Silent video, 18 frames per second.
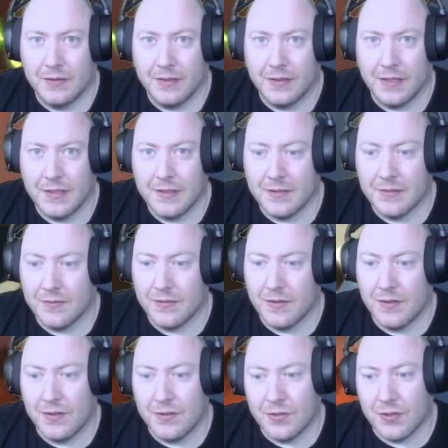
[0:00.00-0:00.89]
I guess they're
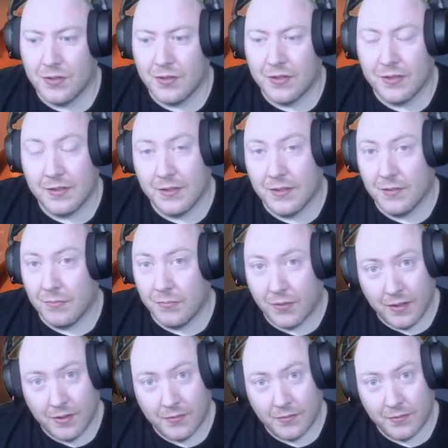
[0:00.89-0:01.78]
on a journey to the
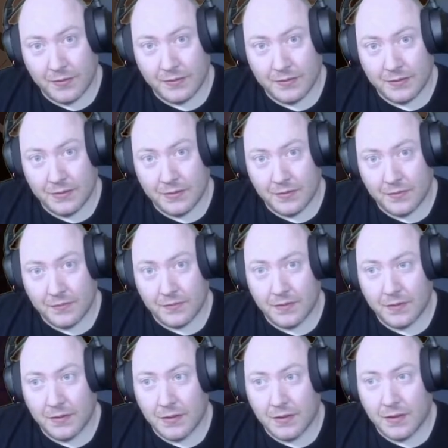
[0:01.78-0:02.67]
Briarwood stuff.
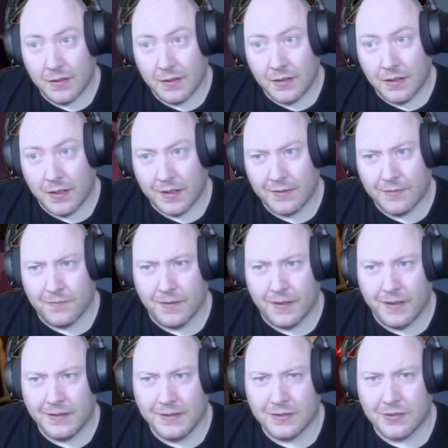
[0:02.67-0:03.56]
I guess
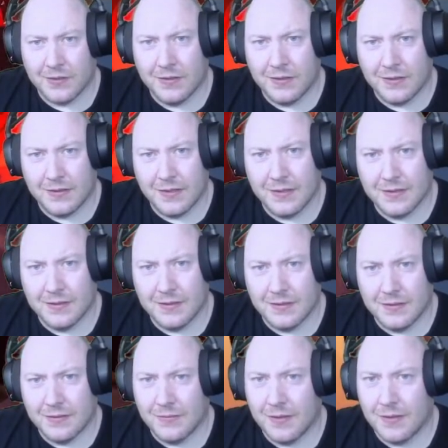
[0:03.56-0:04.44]
Fate's Journey ties
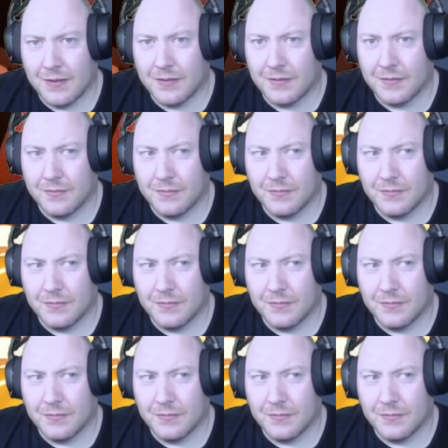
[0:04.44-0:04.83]
into what